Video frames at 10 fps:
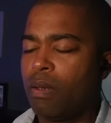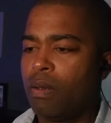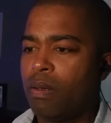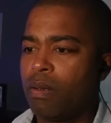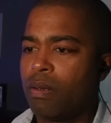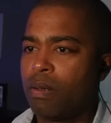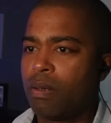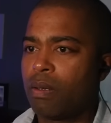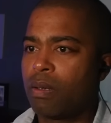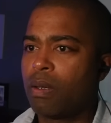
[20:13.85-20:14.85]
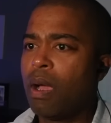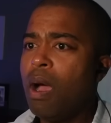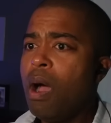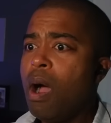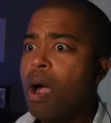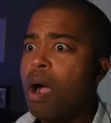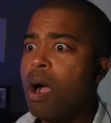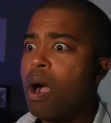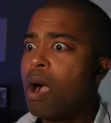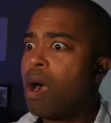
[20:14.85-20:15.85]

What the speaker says: No words are spoken by the person on screen.